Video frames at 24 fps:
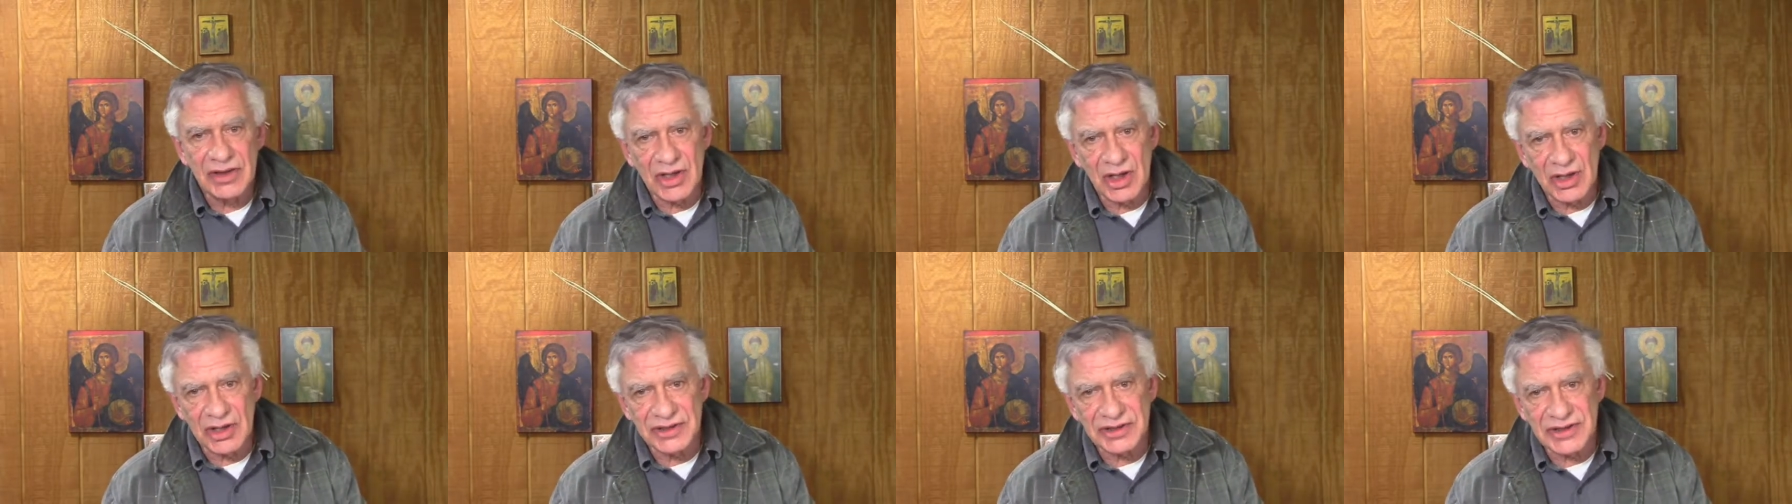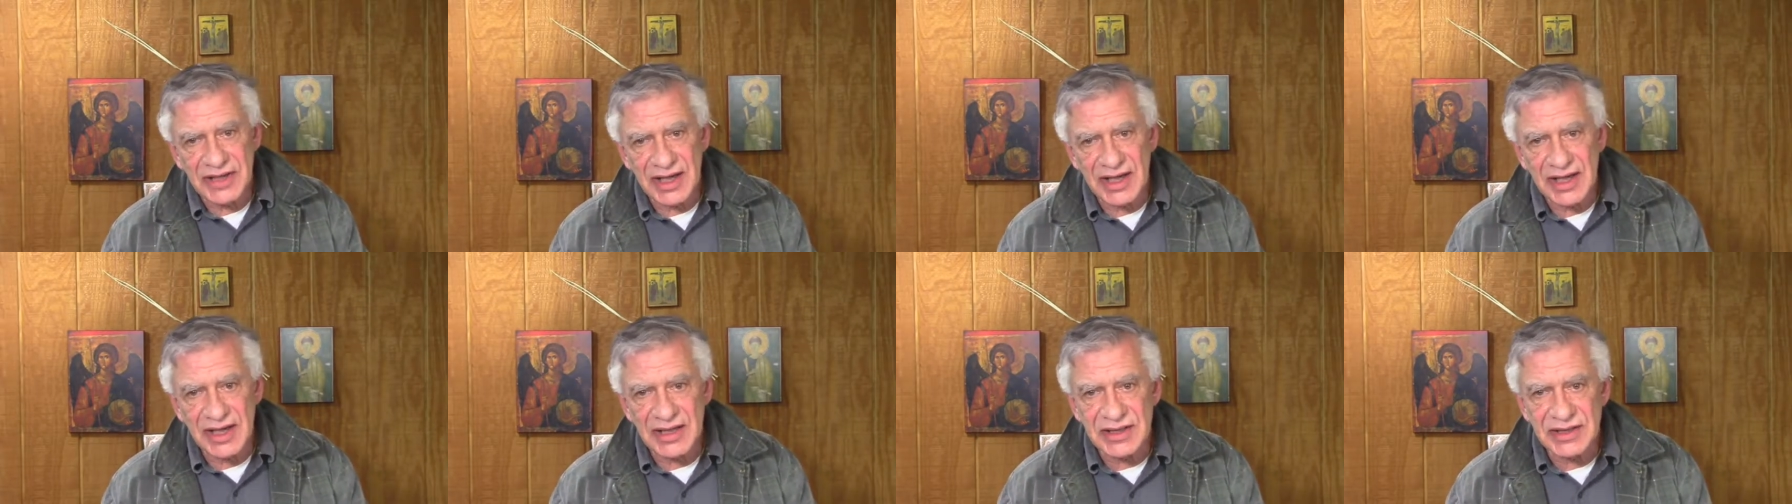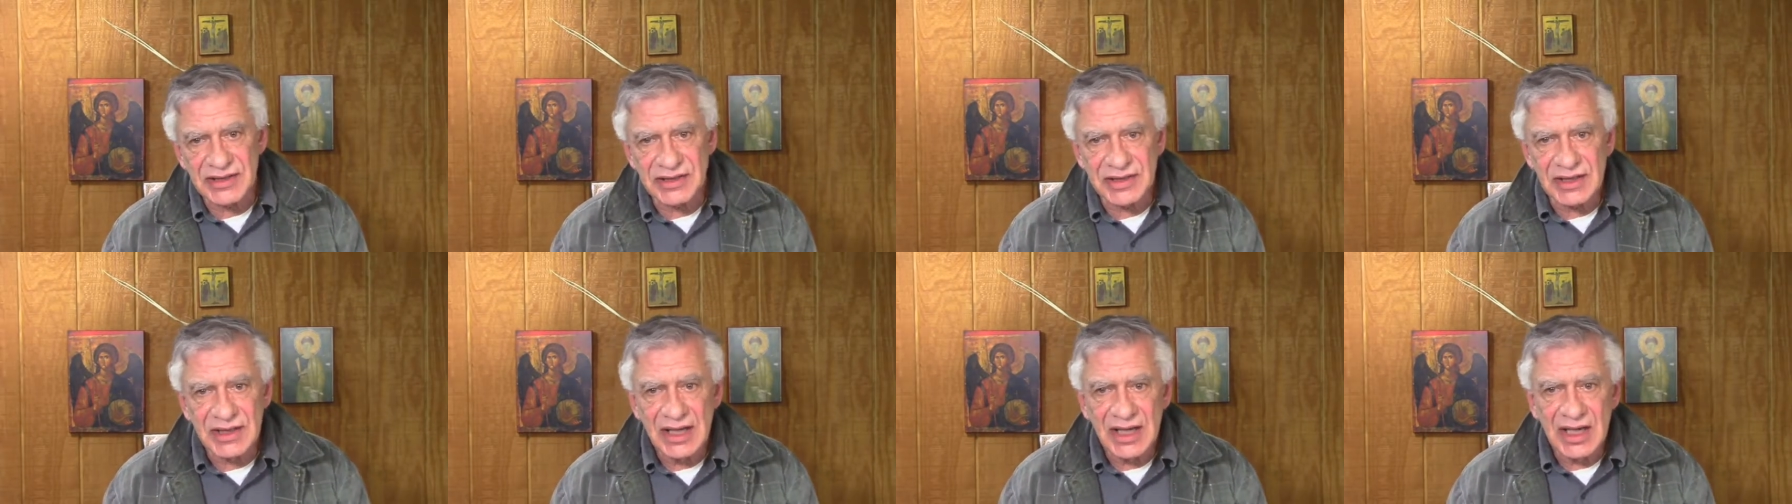In those
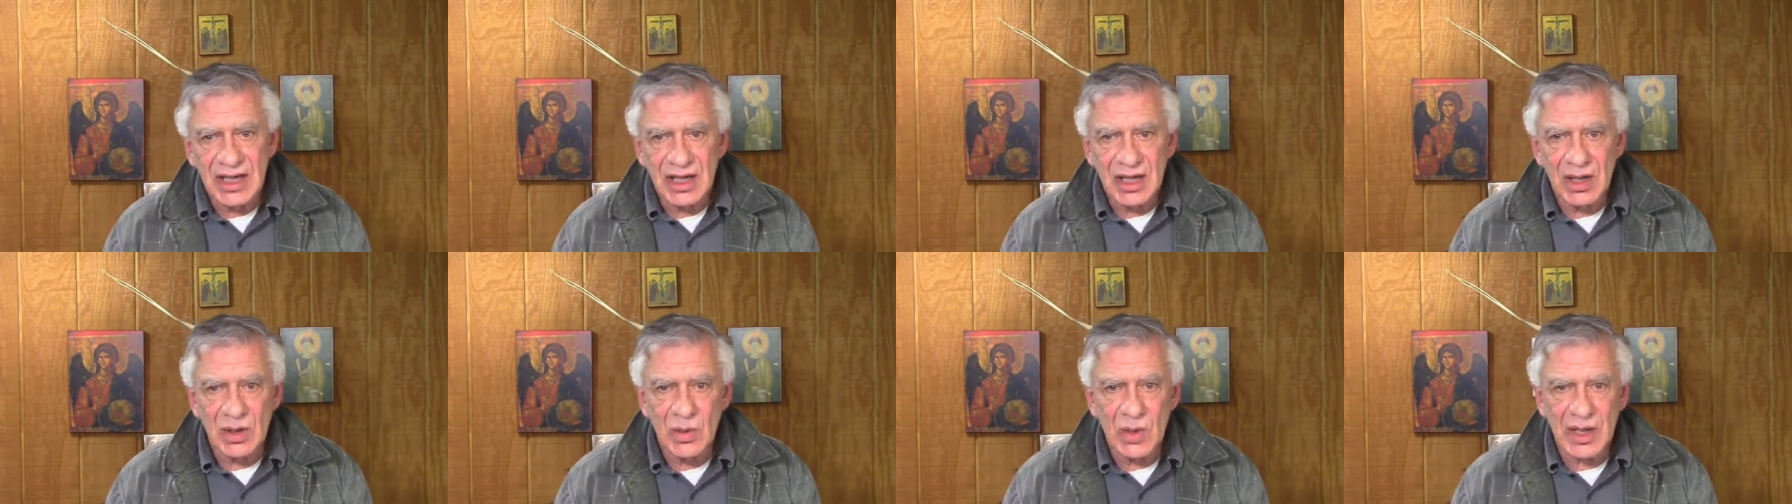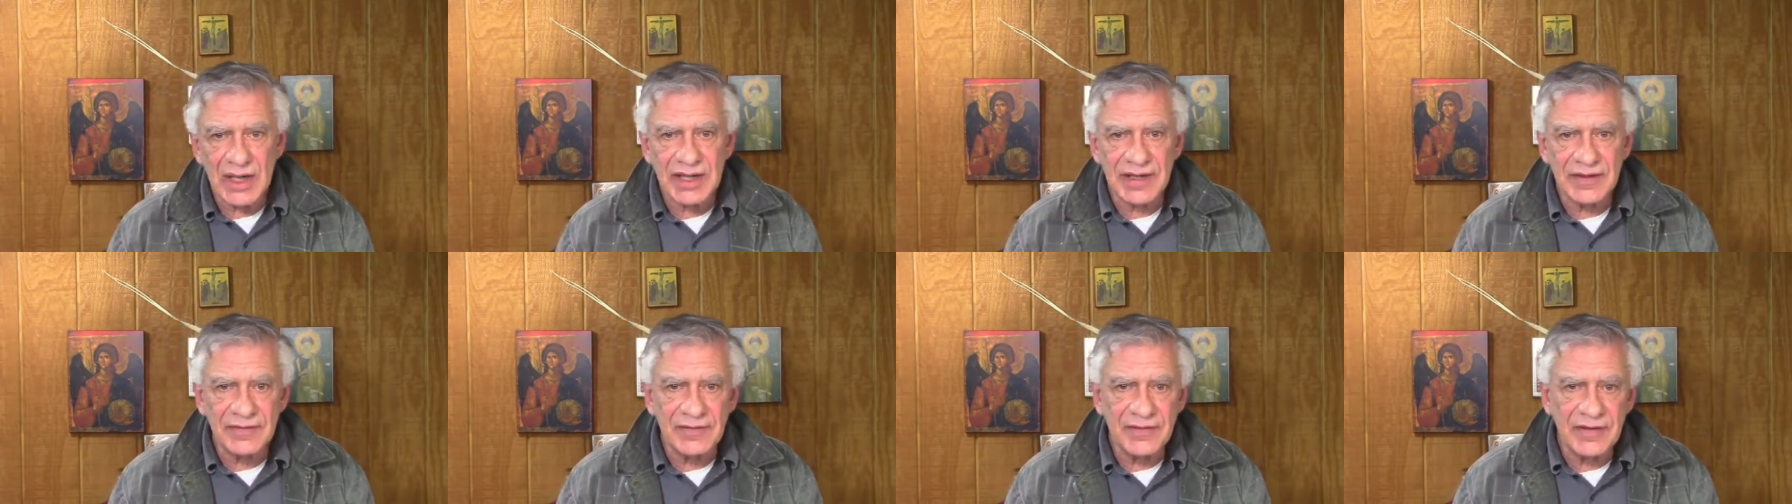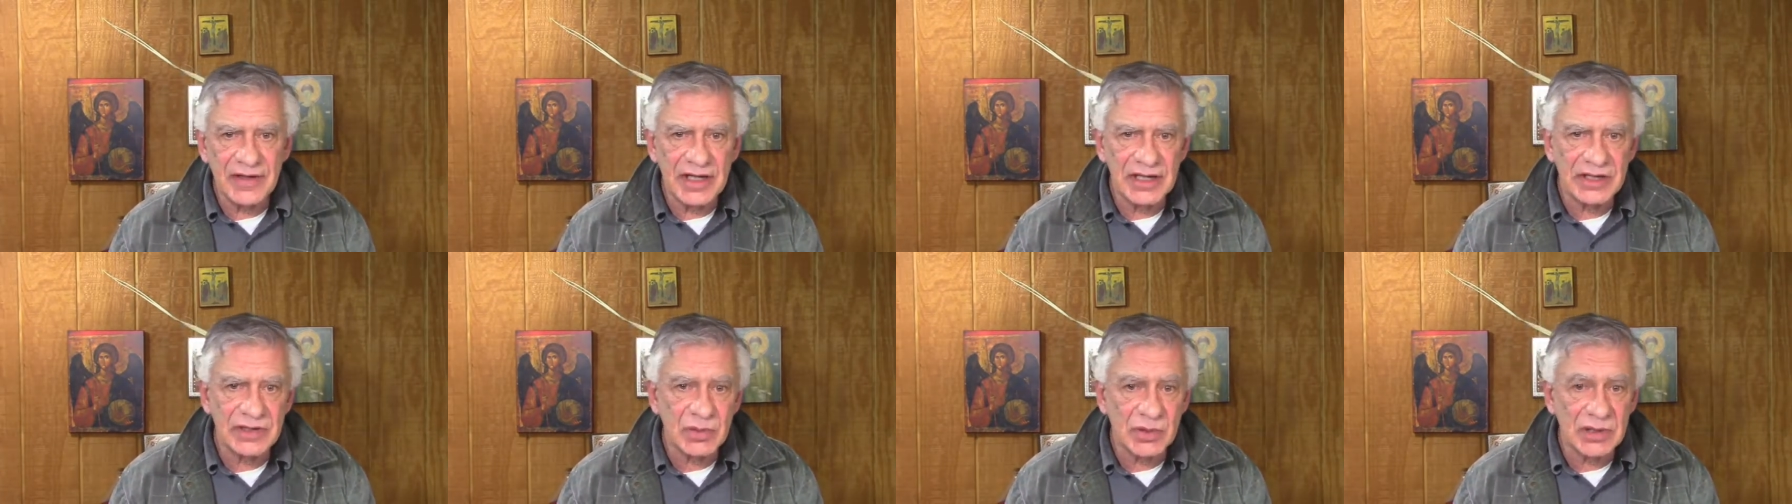days, a
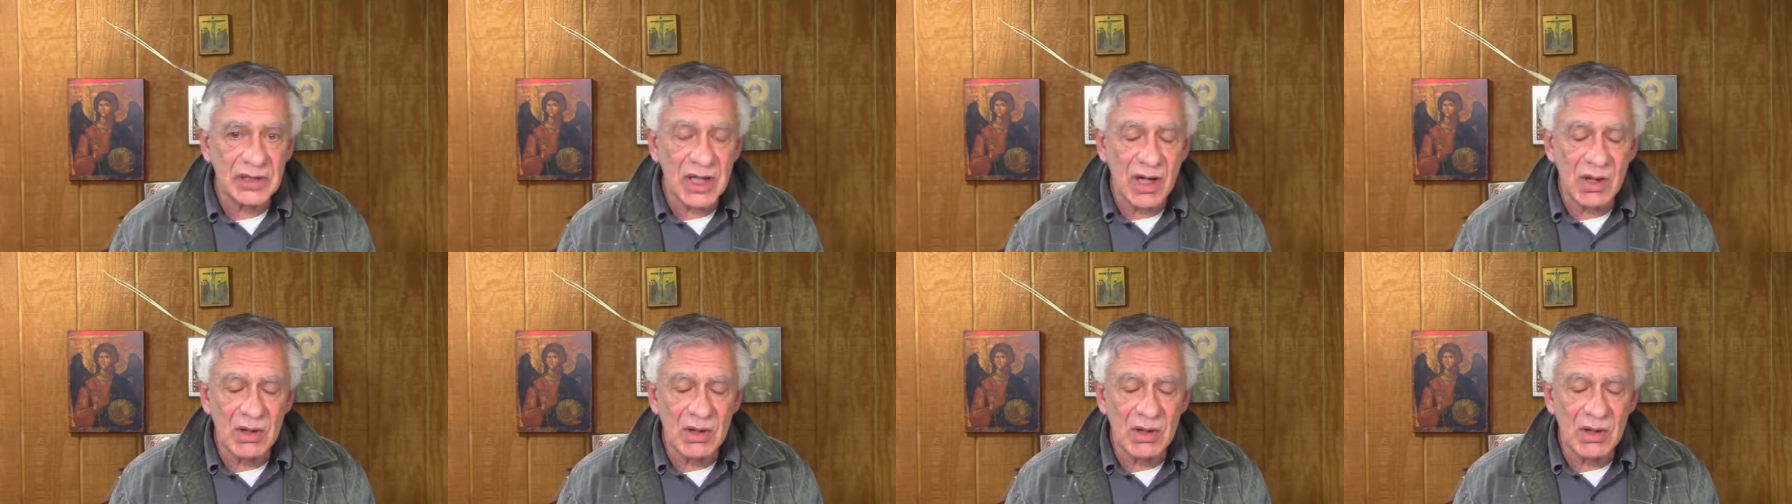wedding feast